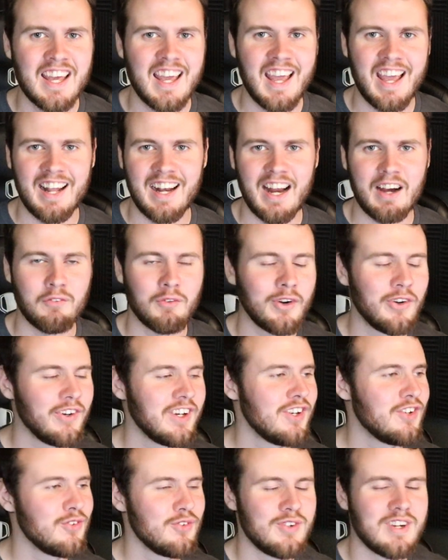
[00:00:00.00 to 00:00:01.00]
and I
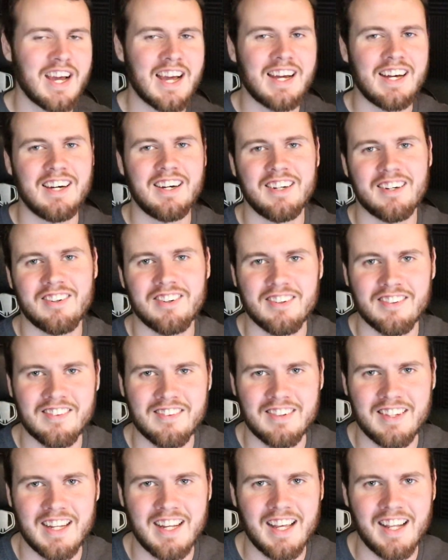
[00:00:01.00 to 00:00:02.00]
really do not
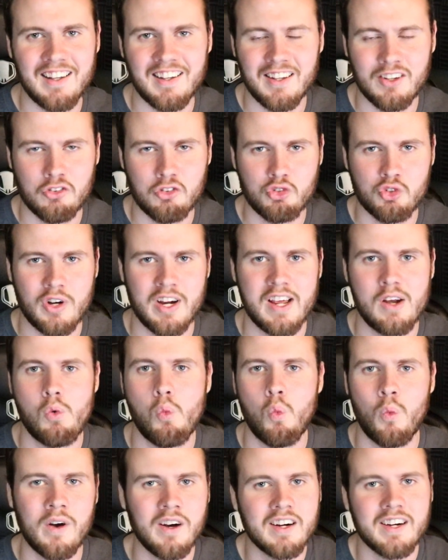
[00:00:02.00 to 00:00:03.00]
understand this
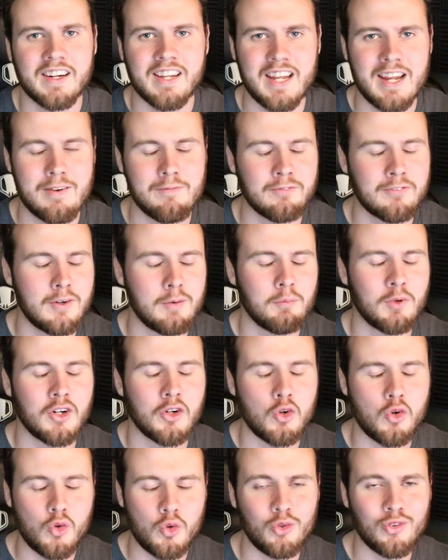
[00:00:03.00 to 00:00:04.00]
trend, where it came from or
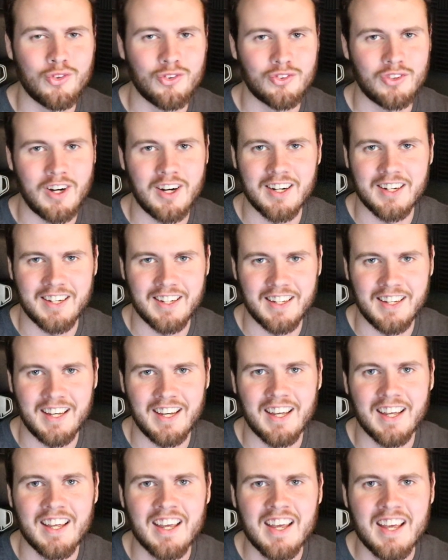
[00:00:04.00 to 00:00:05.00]
who started
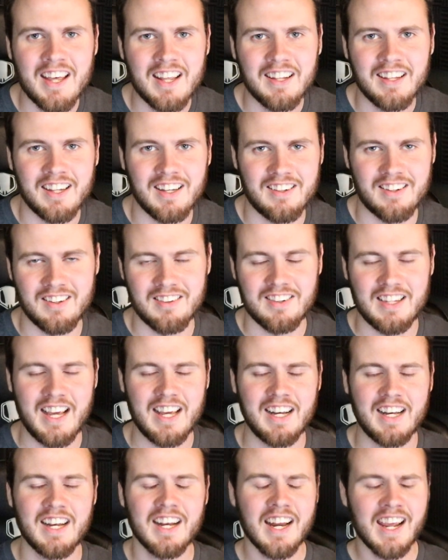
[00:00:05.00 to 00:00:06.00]
it that
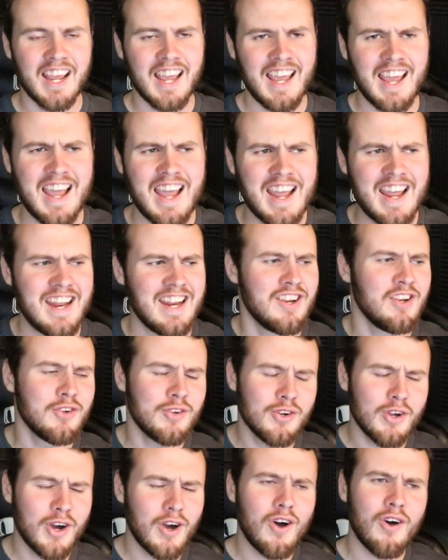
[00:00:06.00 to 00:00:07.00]
decided, hey, you
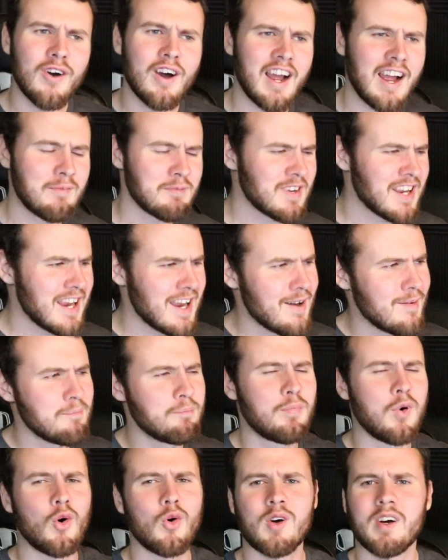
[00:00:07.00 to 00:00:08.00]
know, I'm kind
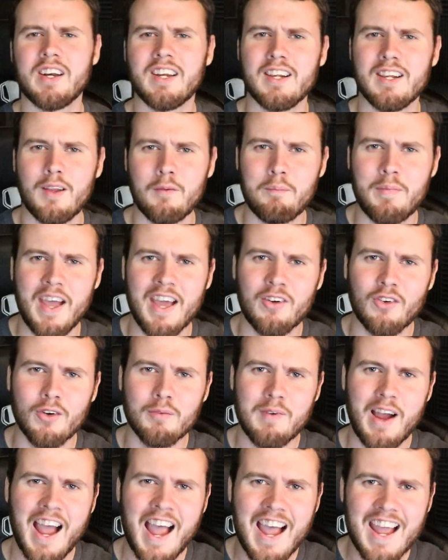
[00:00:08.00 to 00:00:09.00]
of bored in the
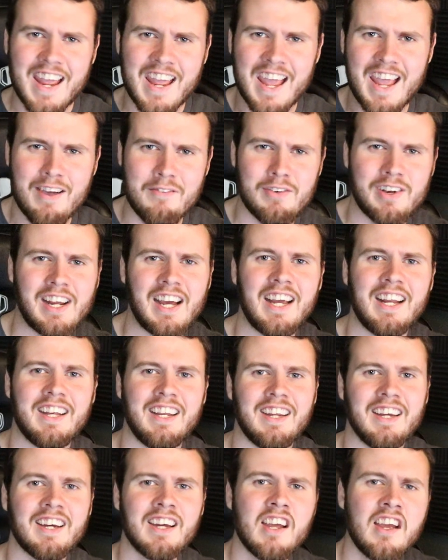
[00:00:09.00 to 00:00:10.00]
bedroom, I have an
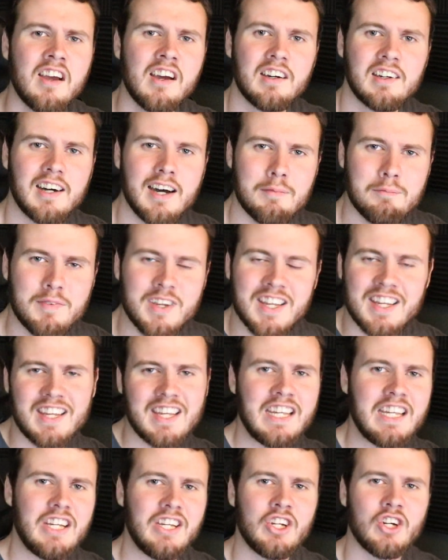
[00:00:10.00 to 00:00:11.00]
idea, let me
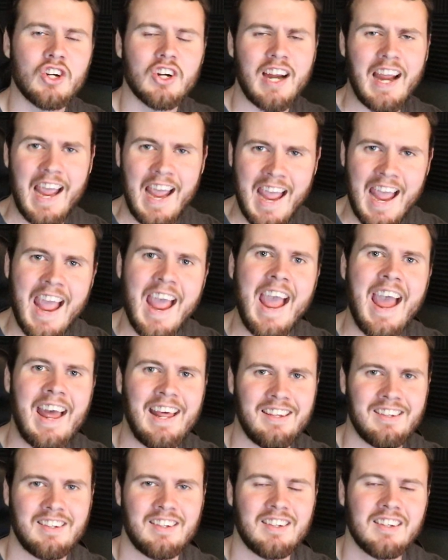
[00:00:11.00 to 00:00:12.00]
eat your
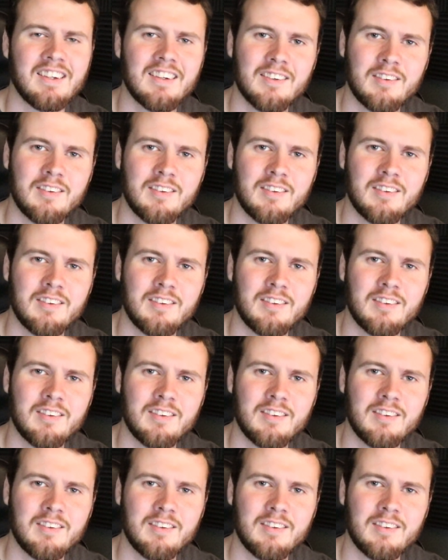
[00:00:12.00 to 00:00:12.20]
ass.